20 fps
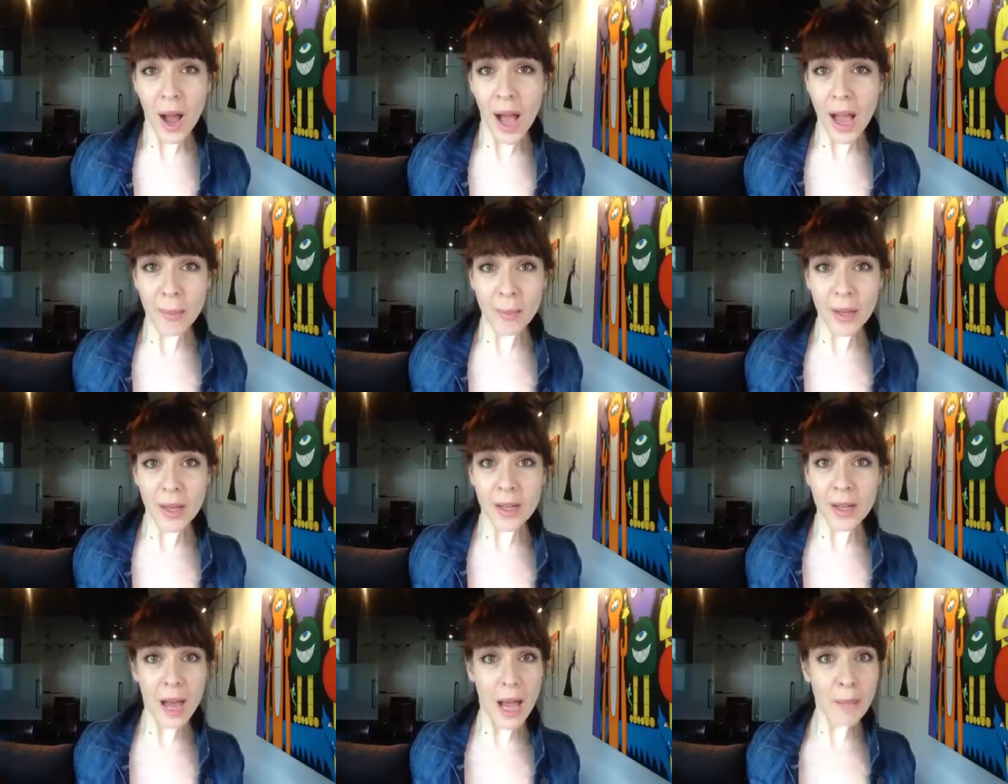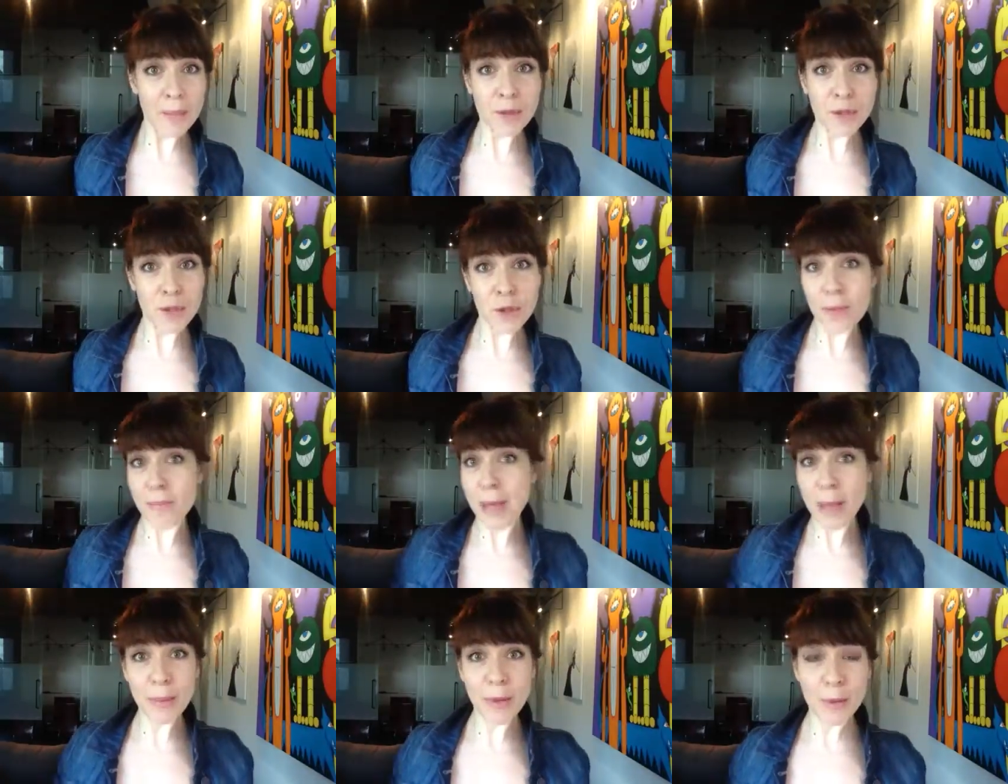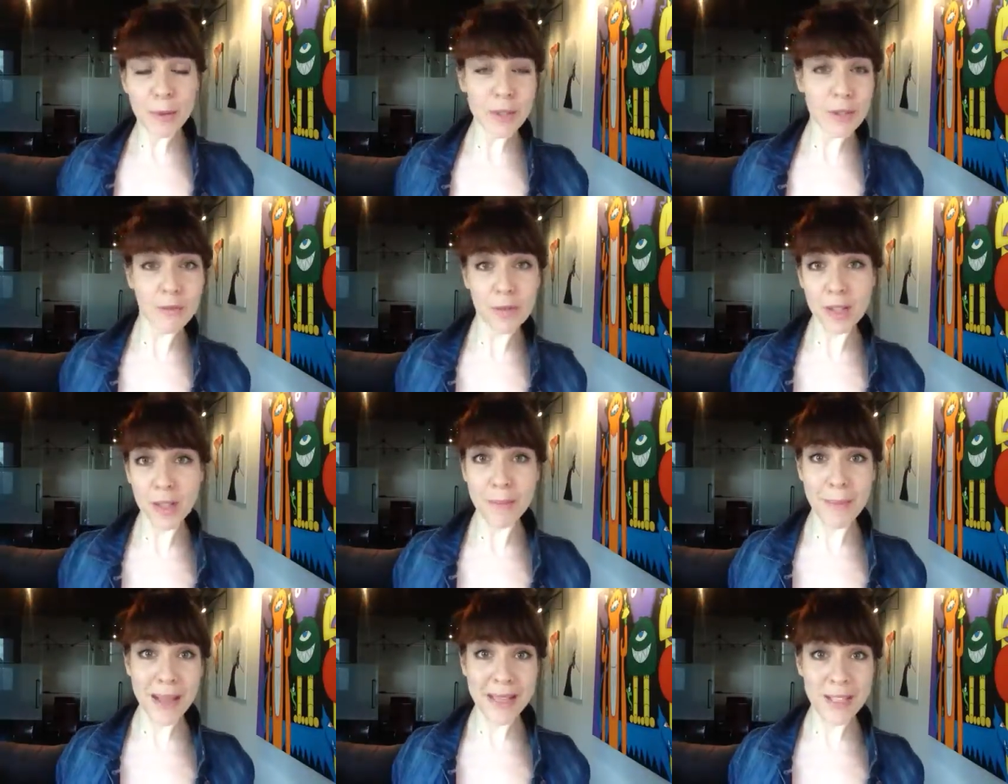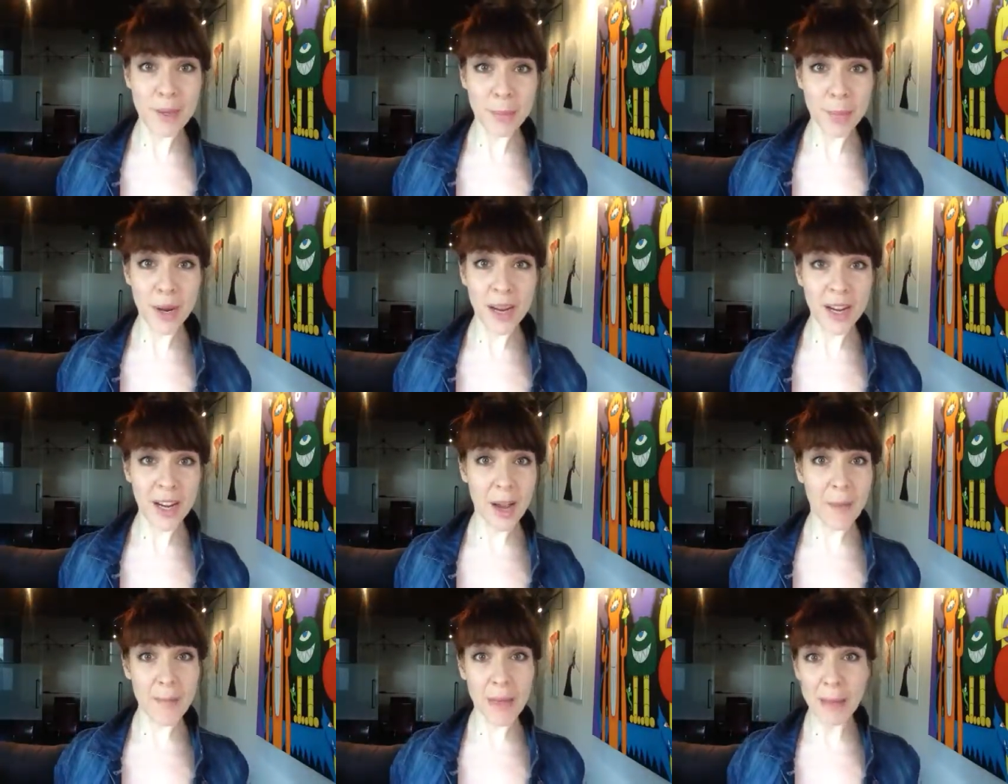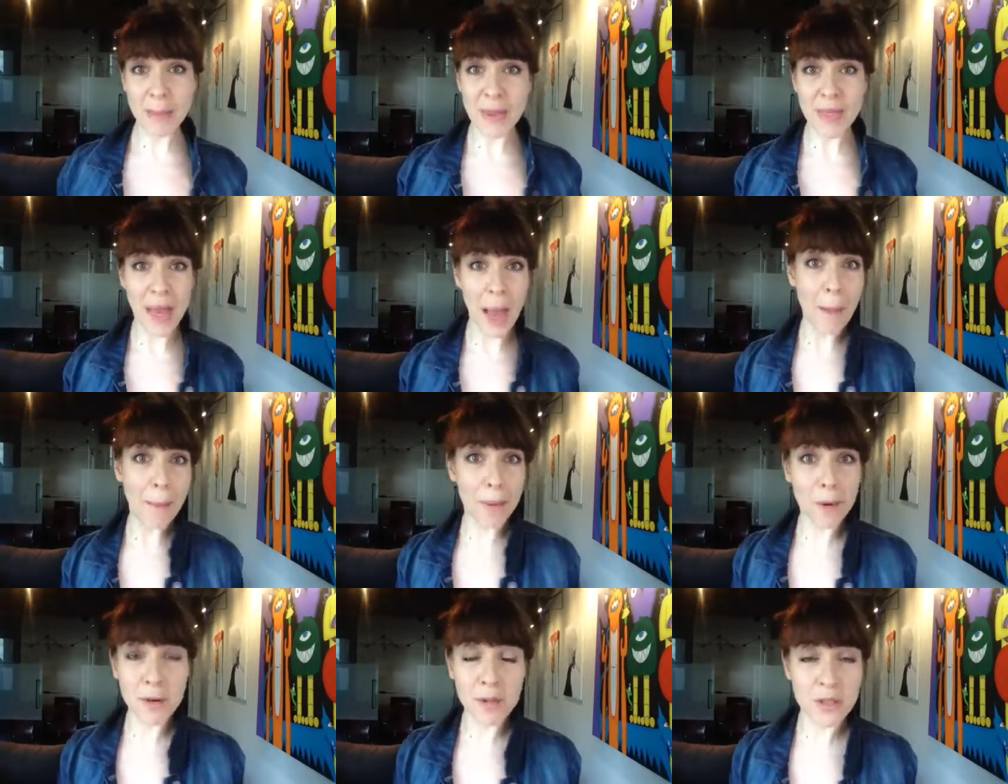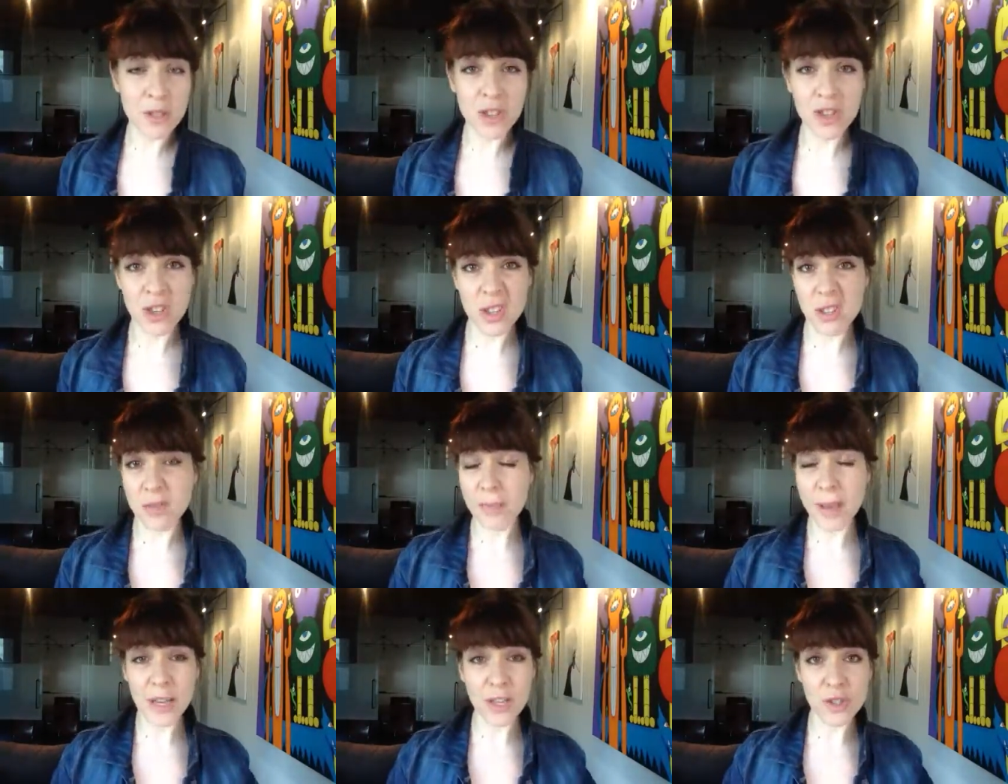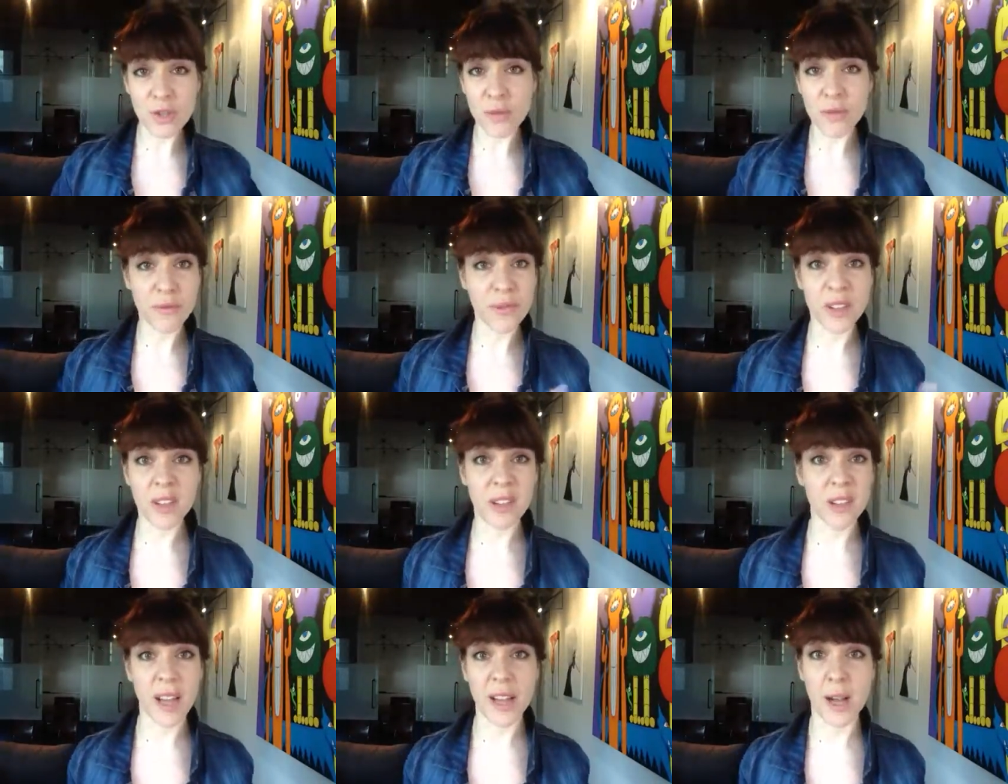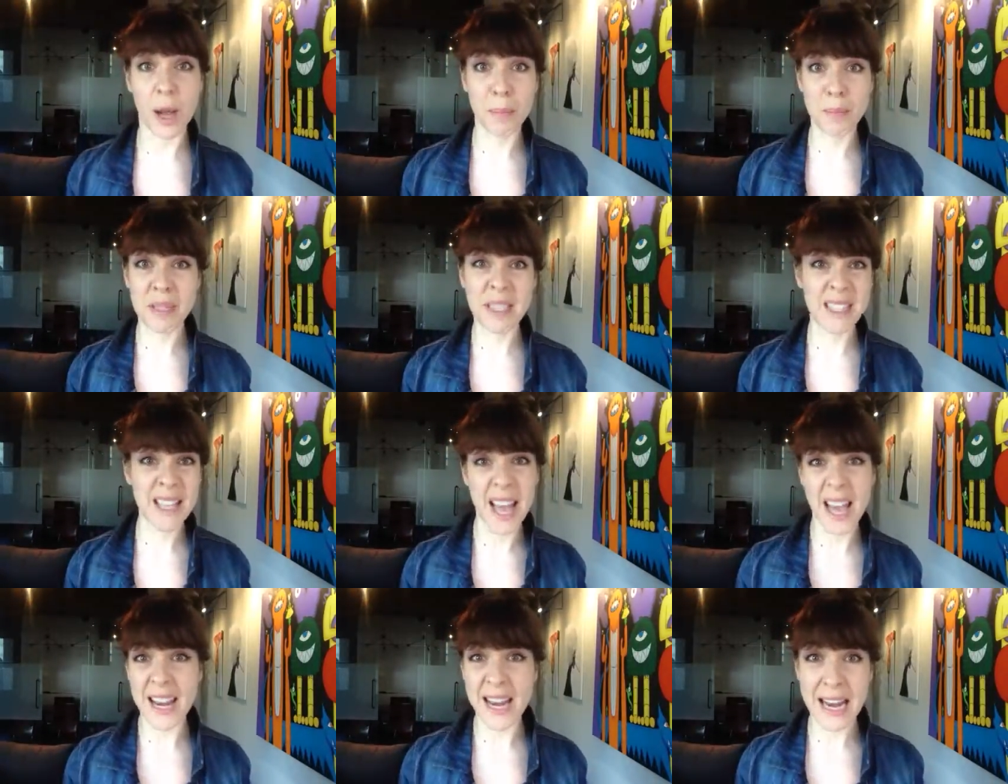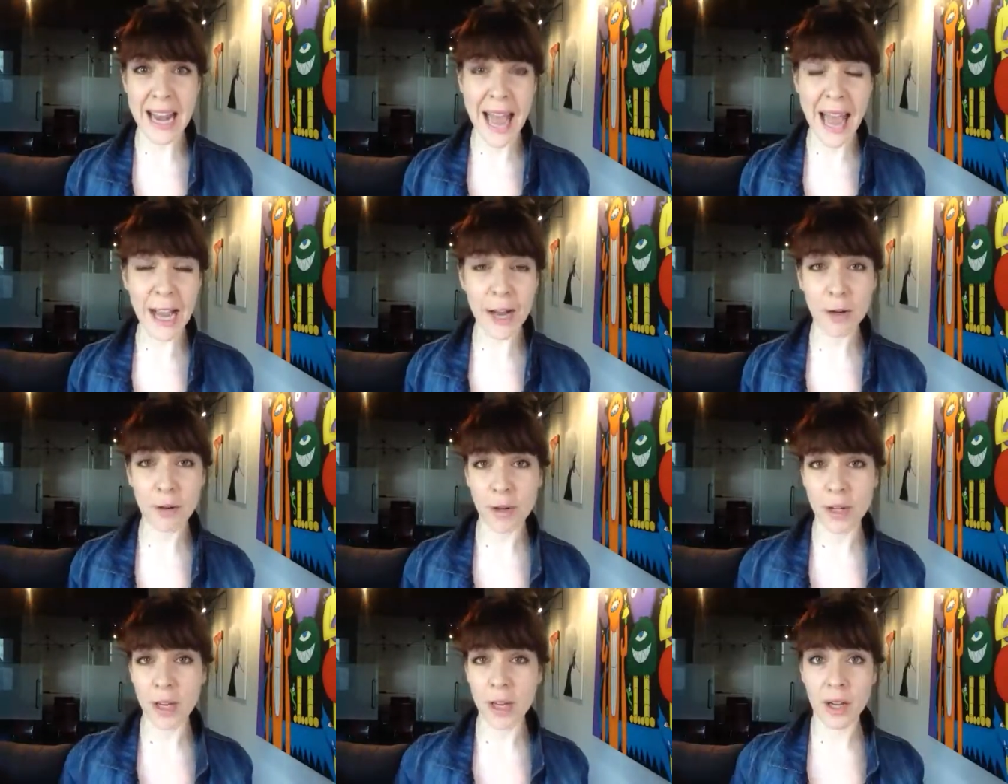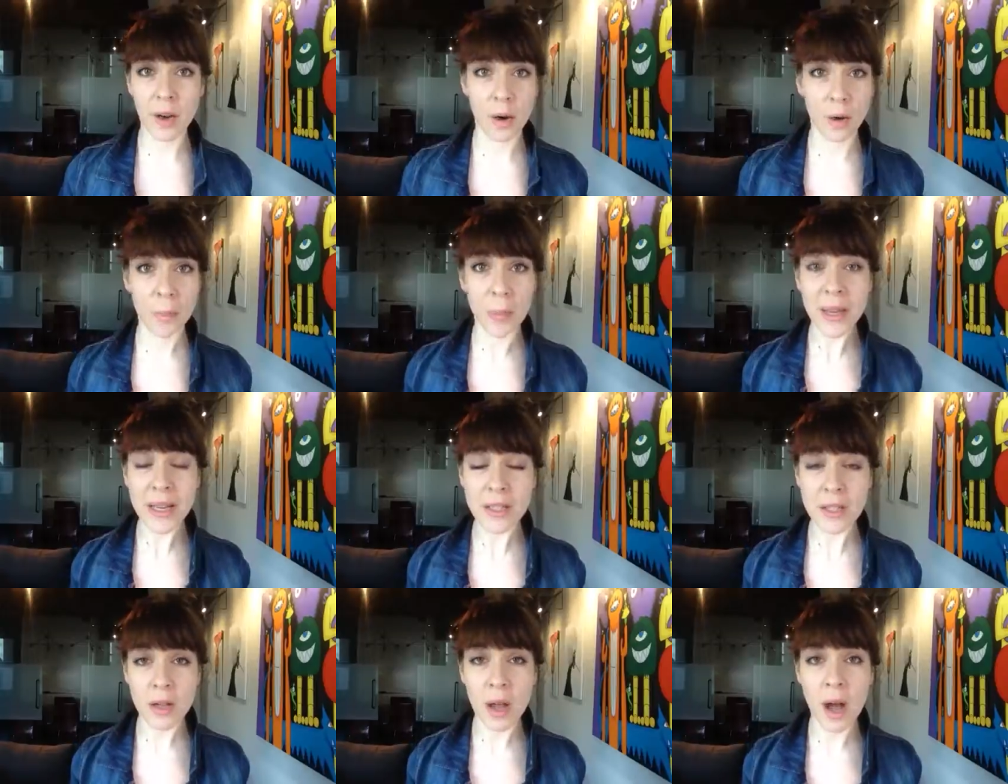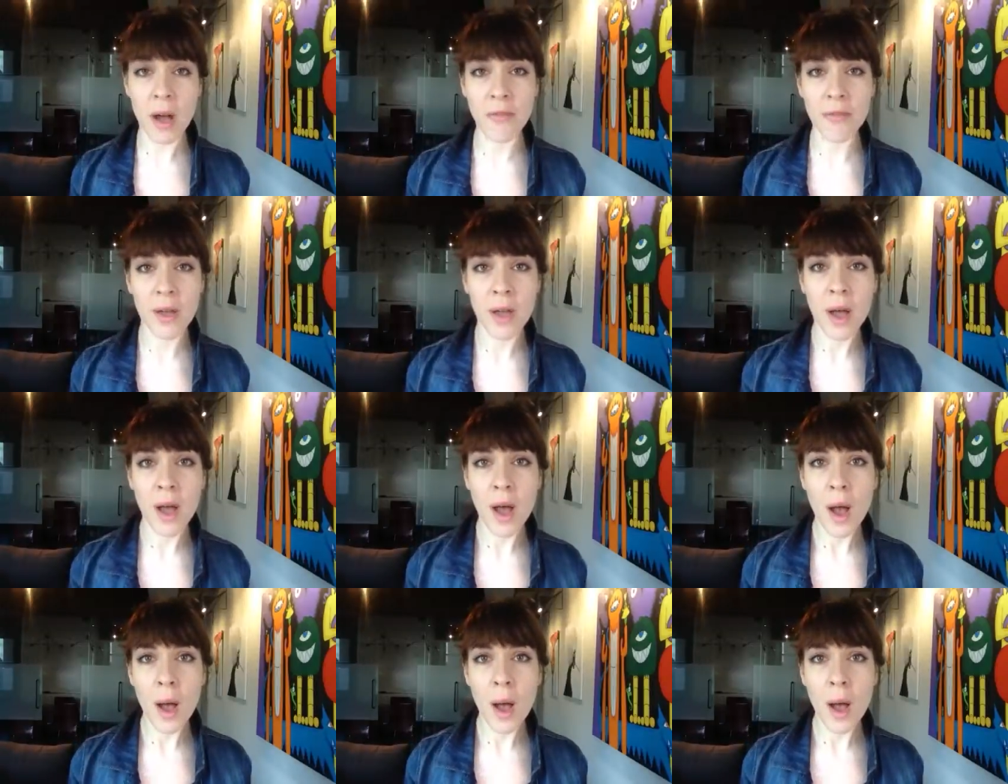I mean, I'm sure maybe it was a really messy breakup. Maybe that person just makes you feel like upset and angry or pissed off.